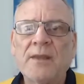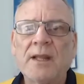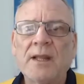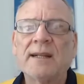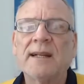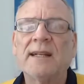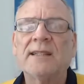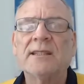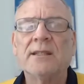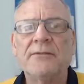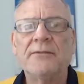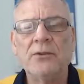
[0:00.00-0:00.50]

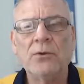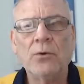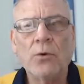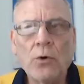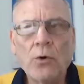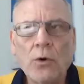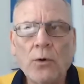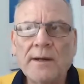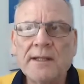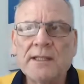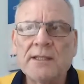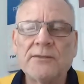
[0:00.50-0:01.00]
Okay, so if you
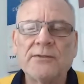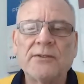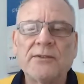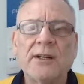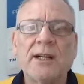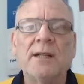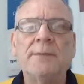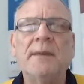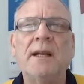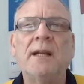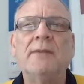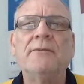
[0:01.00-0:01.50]
always
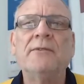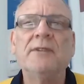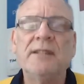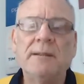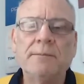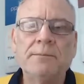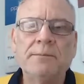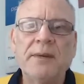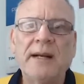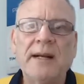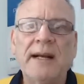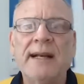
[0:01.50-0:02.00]
frame
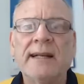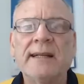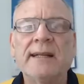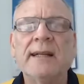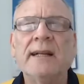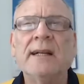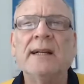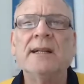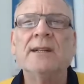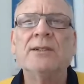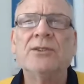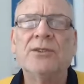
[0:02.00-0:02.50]
everything back
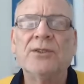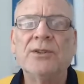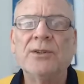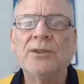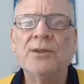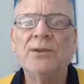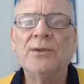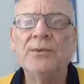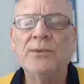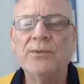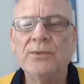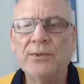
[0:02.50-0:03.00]

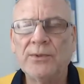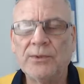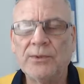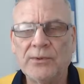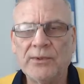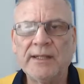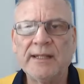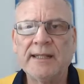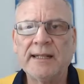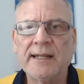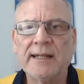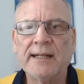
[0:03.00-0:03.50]
to the
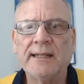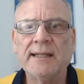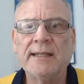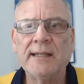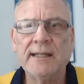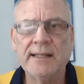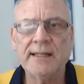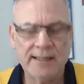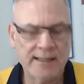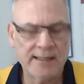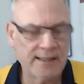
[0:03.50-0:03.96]
reader,